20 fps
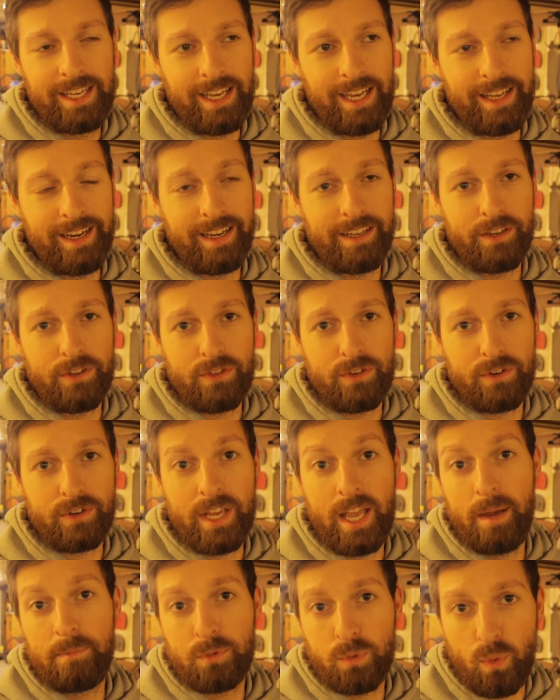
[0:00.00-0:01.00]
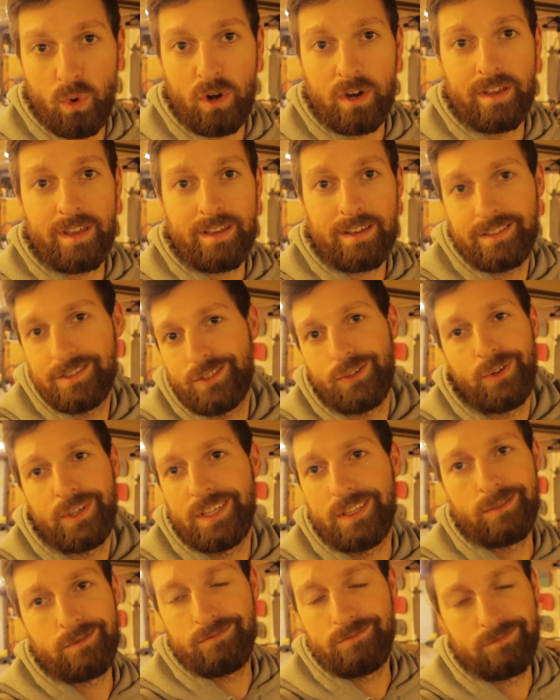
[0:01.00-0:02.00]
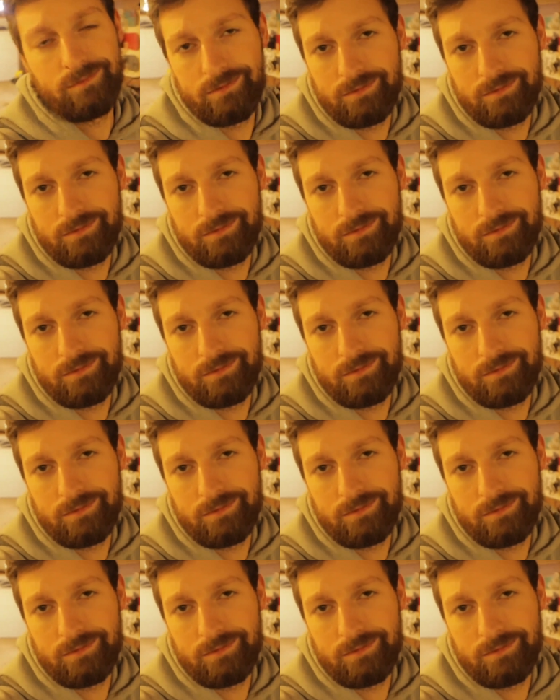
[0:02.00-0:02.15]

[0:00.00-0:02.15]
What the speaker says: and I either kept working, and so I didn't